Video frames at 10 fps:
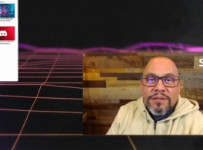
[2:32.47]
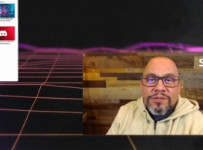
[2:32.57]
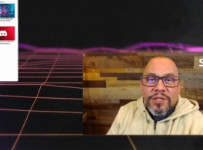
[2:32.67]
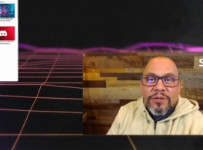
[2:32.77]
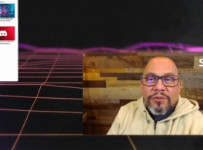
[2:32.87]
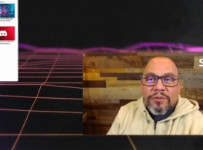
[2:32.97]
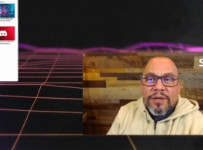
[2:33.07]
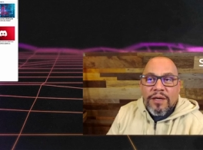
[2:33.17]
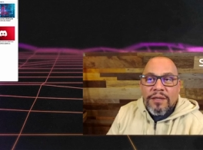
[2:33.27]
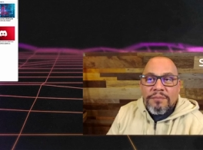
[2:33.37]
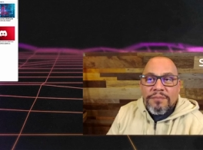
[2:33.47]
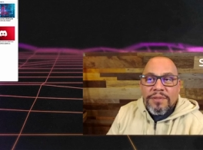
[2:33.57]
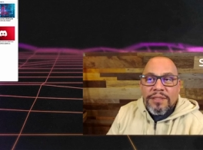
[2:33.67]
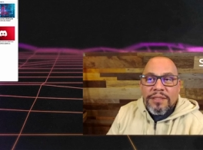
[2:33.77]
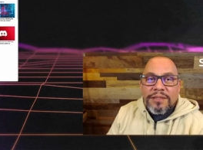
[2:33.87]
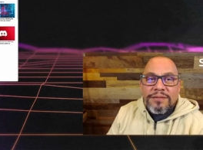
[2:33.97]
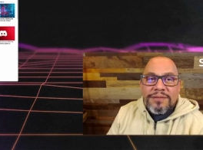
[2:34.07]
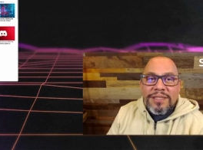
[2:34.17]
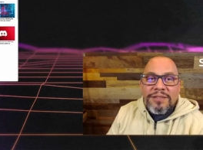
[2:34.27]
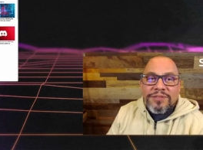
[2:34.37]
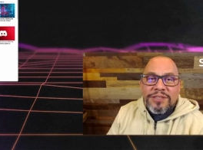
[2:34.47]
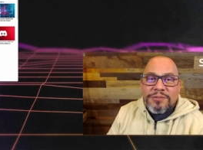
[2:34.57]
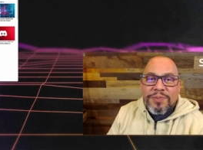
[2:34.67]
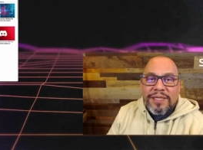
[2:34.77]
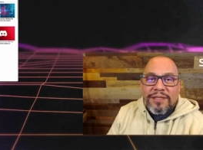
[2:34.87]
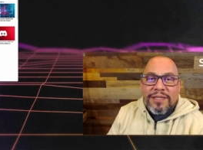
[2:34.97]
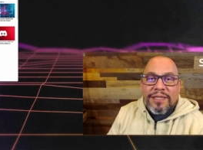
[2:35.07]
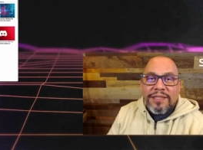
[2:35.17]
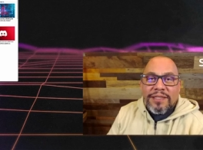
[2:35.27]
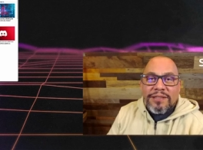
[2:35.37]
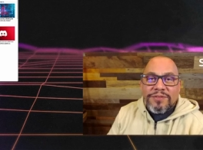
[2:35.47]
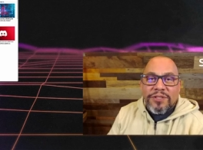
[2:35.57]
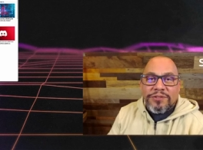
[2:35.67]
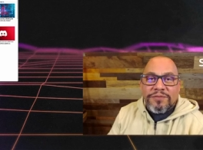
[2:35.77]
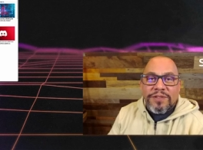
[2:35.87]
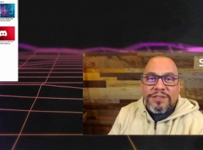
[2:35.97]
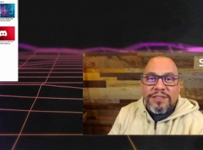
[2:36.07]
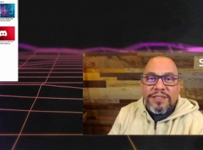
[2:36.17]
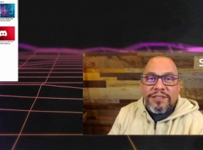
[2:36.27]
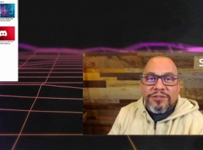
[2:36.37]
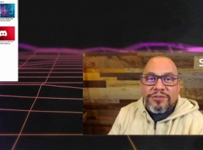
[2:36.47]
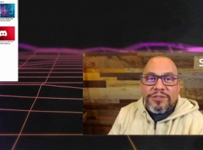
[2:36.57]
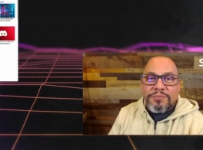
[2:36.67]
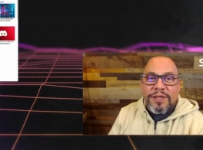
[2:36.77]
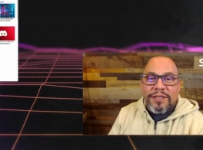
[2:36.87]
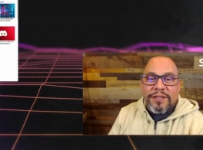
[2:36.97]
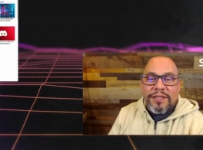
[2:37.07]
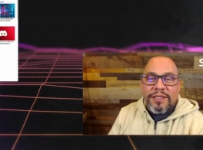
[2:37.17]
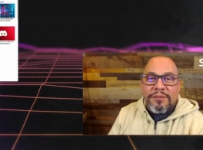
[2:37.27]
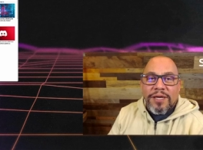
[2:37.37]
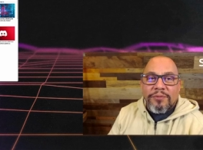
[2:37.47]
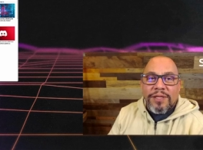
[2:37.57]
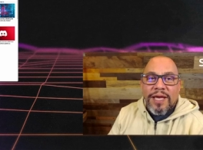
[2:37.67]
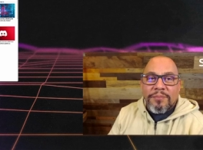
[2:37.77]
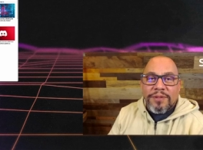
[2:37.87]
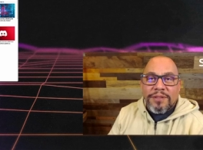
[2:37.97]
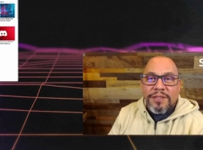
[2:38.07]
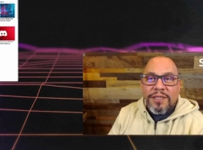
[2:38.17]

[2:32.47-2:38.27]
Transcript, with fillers: So um, it leaves us speculating. It leaves those of us in the industry speculating about what happened.